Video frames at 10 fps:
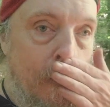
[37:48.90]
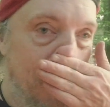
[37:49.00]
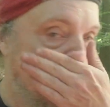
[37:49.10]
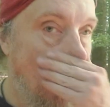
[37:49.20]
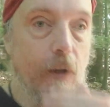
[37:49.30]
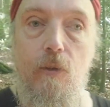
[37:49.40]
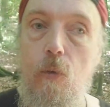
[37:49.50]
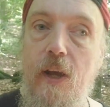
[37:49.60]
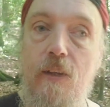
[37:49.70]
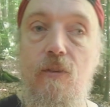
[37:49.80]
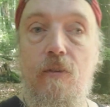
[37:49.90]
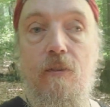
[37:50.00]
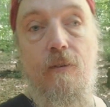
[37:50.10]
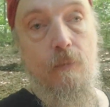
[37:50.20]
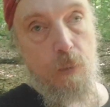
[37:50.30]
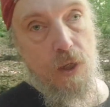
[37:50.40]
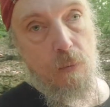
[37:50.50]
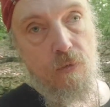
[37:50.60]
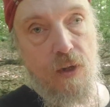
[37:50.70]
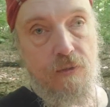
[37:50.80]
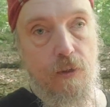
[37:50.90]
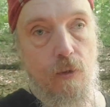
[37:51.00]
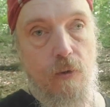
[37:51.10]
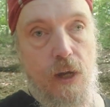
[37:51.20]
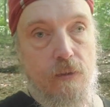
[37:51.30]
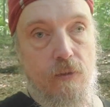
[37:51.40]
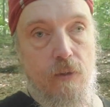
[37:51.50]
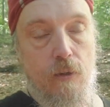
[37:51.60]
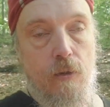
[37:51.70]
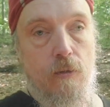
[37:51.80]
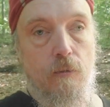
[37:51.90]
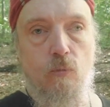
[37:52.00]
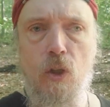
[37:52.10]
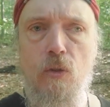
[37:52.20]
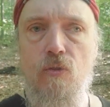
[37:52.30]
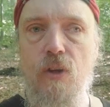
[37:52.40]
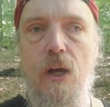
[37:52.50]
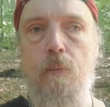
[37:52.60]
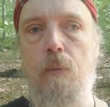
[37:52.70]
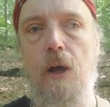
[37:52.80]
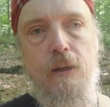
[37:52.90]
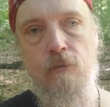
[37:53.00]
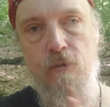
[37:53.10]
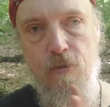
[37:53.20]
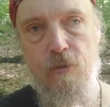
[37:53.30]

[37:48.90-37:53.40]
Slow and correct becomes fast and correct. Take your time and